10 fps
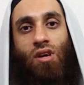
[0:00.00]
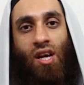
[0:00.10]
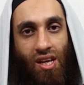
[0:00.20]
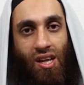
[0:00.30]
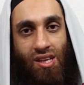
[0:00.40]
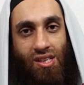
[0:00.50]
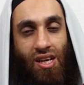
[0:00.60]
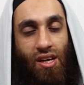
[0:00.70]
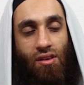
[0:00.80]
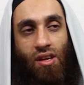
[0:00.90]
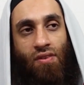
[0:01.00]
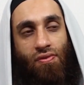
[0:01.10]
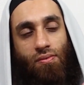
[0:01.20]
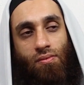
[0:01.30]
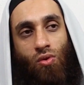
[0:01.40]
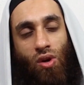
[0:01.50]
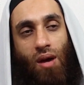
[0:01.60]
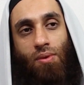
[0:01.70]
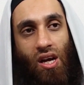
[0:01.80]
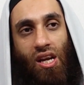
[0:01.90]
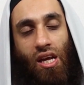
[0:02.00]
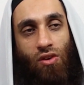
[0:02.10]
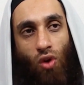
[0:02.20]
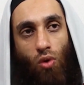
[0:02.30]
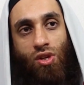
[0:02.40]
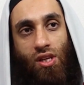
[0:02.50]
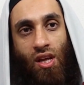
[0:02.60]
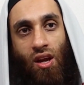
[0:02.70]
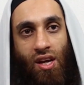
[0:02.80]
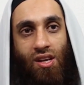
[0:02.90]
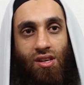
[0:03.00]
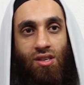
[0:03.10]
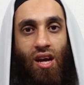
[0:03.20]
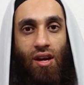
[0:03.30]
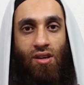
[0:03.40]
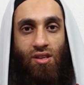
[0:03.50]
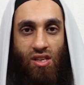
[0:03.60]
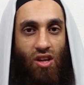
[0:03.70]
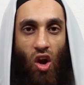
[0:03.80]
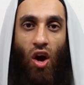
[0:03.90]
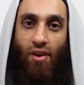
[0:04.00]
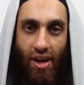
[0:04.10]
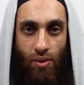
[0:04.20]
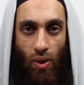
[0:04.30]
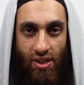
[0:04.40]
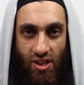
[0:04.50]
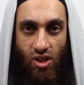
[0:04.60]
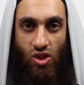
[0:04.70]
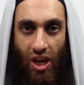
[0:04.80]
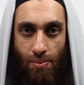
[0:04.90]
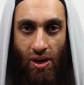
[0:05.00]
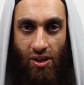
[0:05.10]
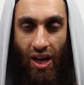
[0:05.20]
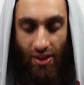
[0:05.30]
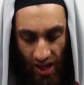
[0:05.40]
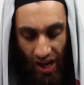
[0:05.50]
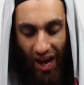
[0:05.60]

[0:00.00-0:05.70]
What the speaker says: Again, like I said, if Ghulam Khalil wrote it, then I can understand, because he's a liar anyway, he's a Dajjal of Baghdad.